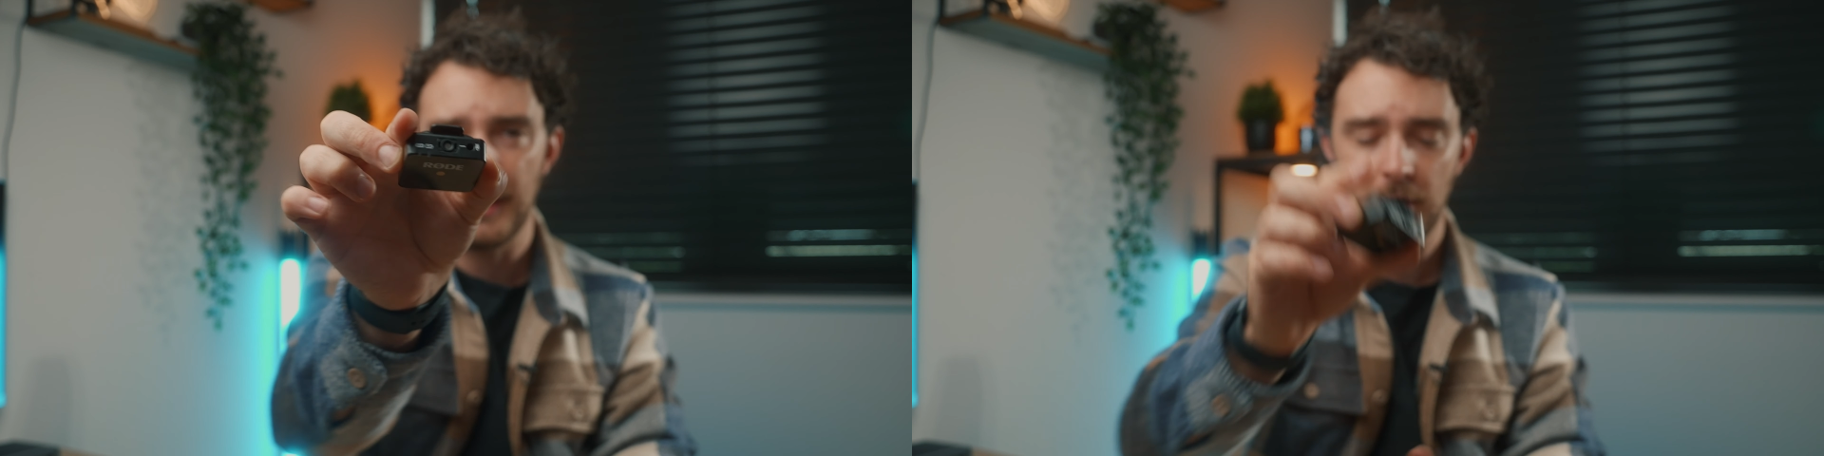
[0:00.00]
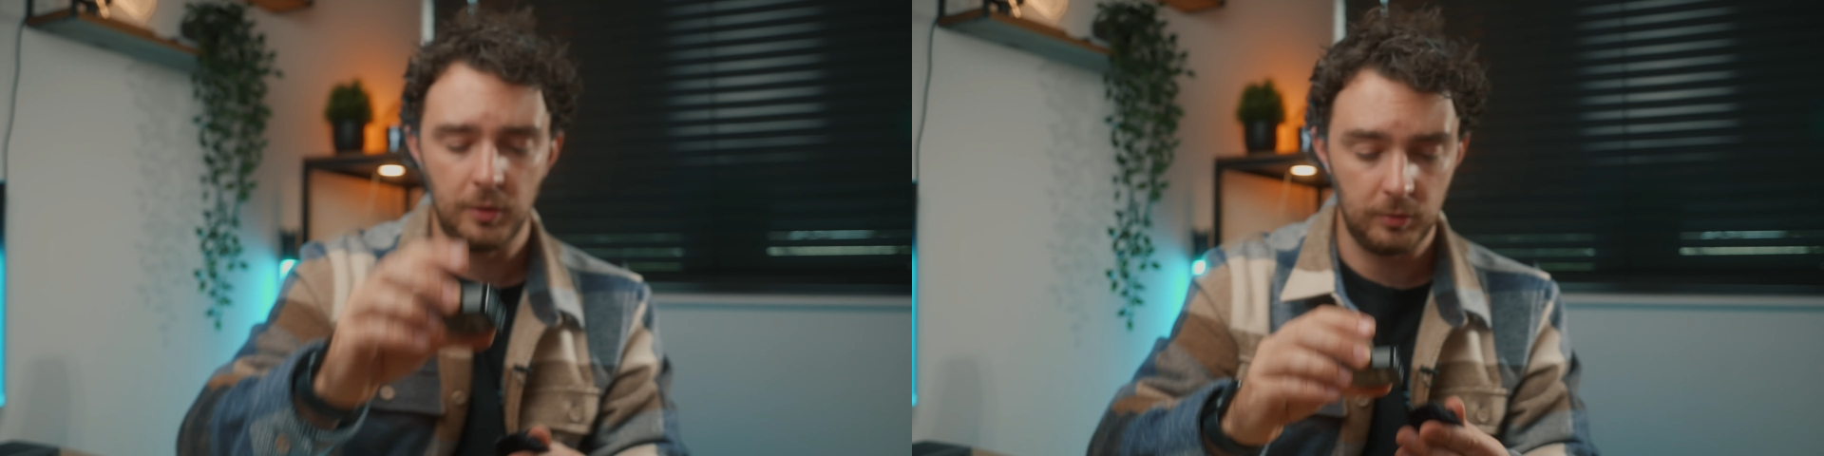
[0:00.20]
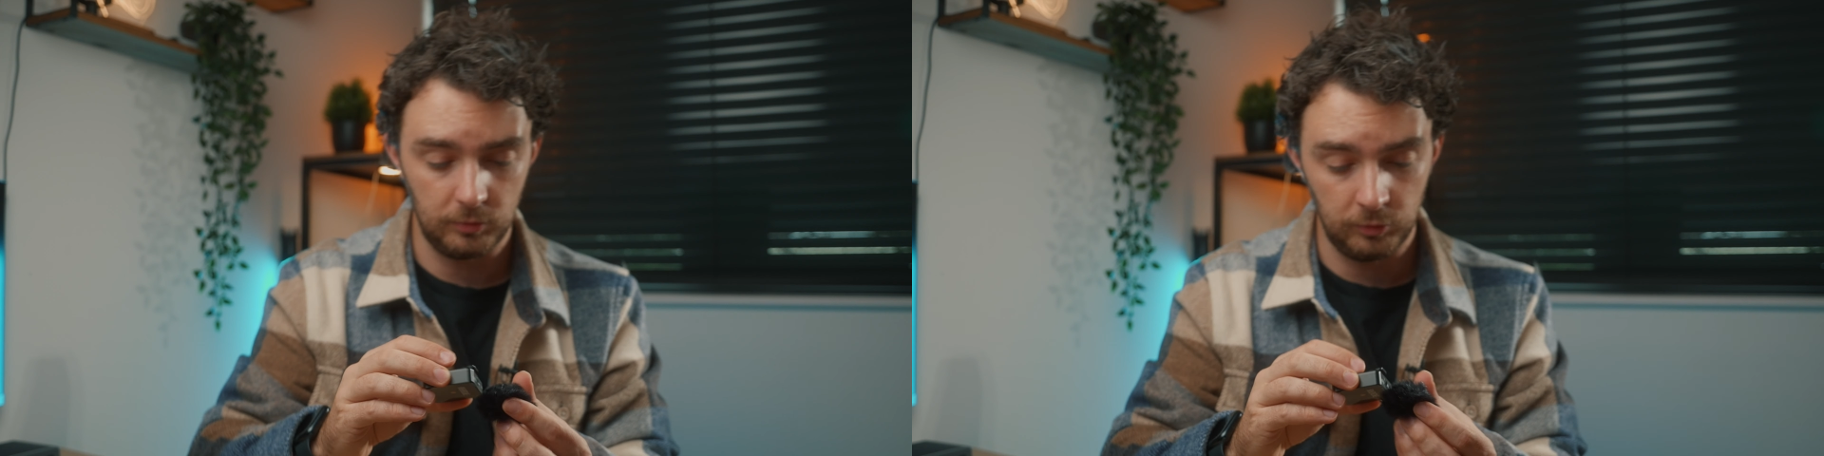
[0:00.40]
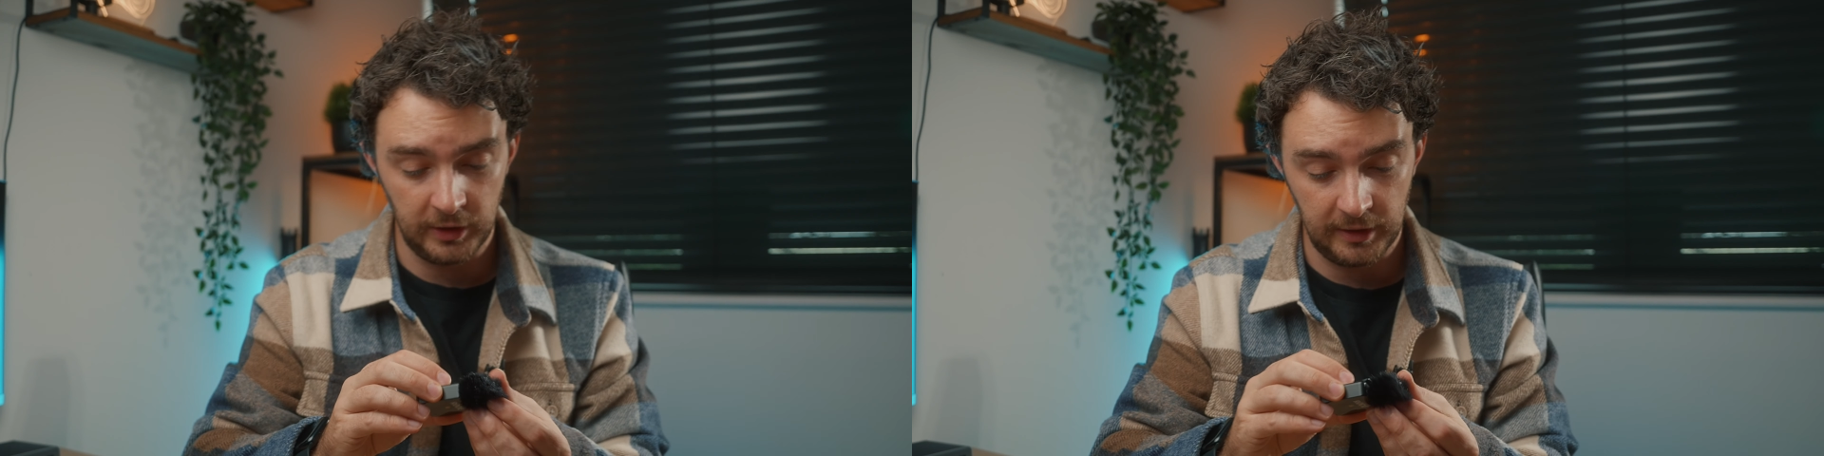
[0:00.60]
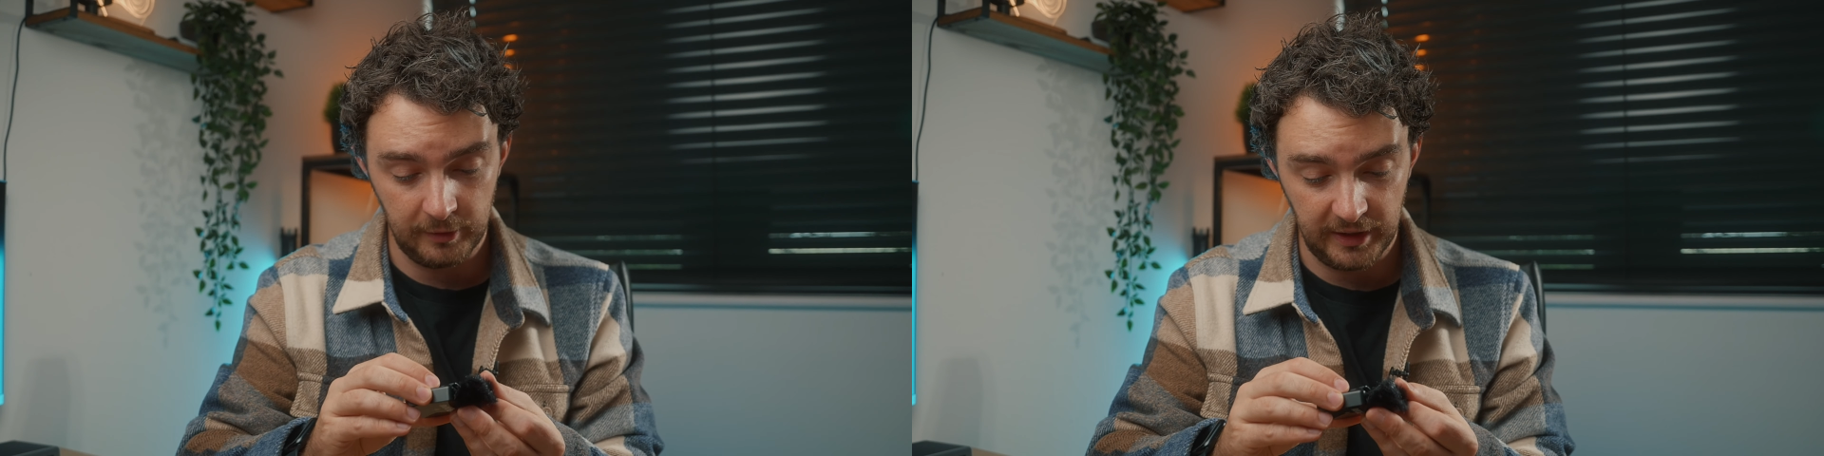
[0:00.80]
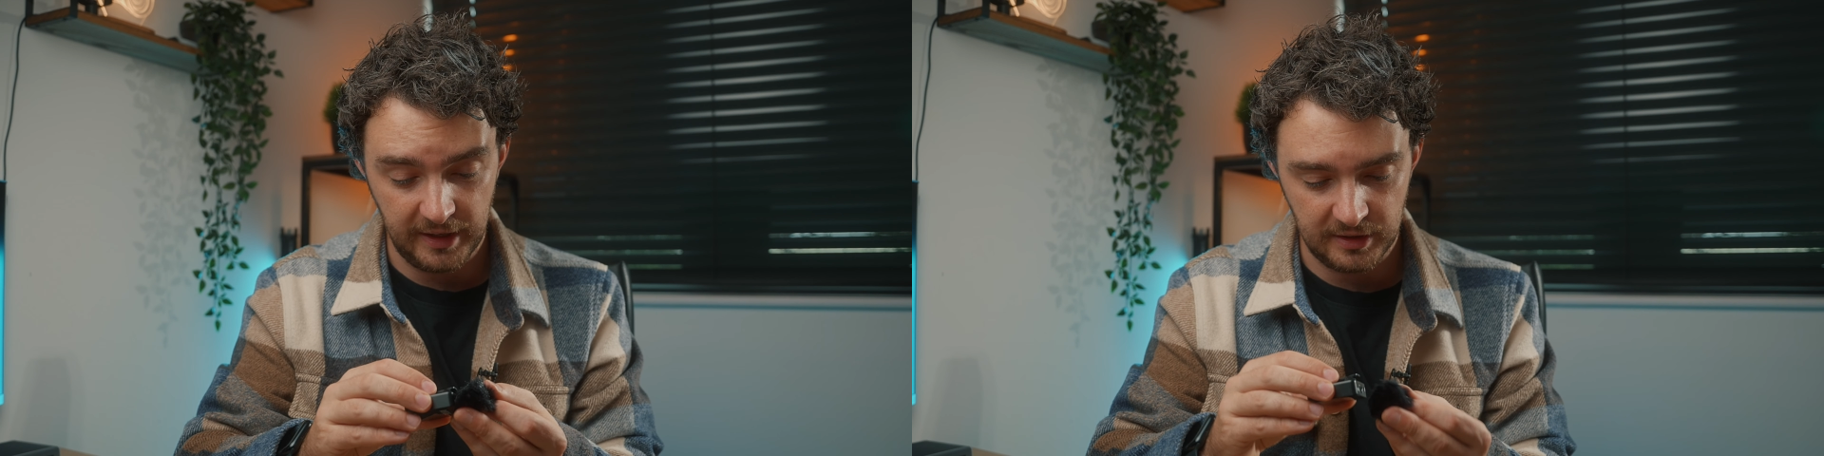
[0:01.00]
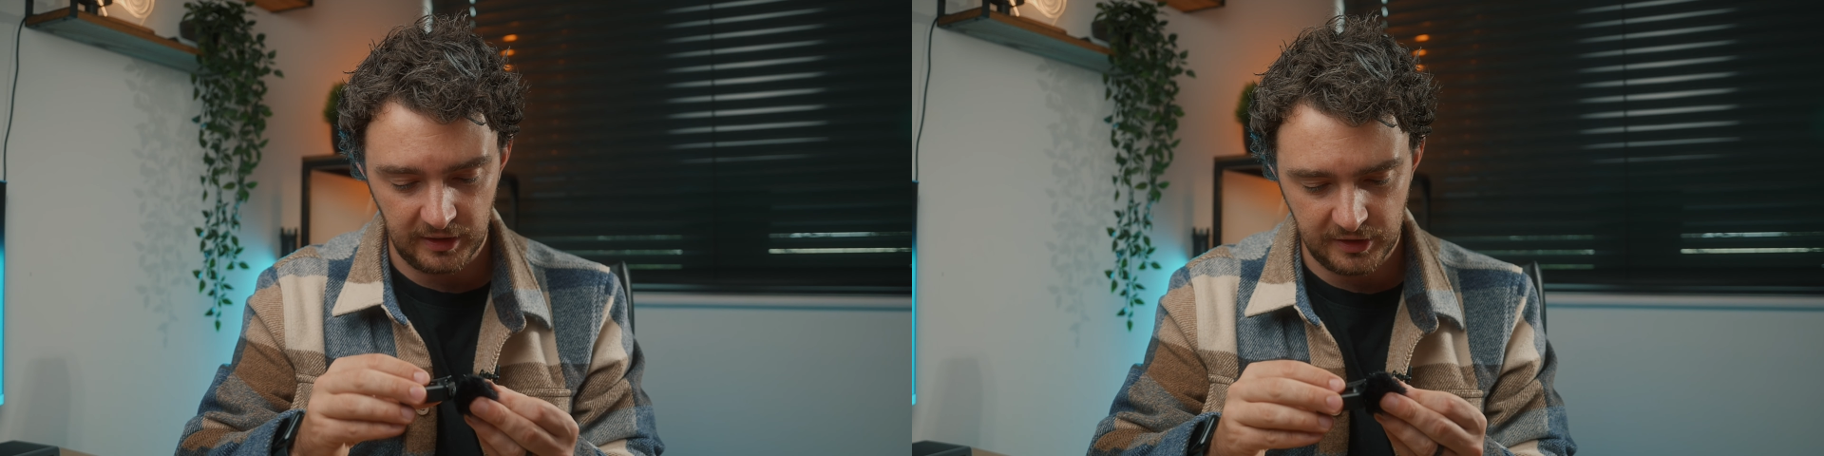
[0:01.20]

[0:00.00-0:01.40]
out really easily.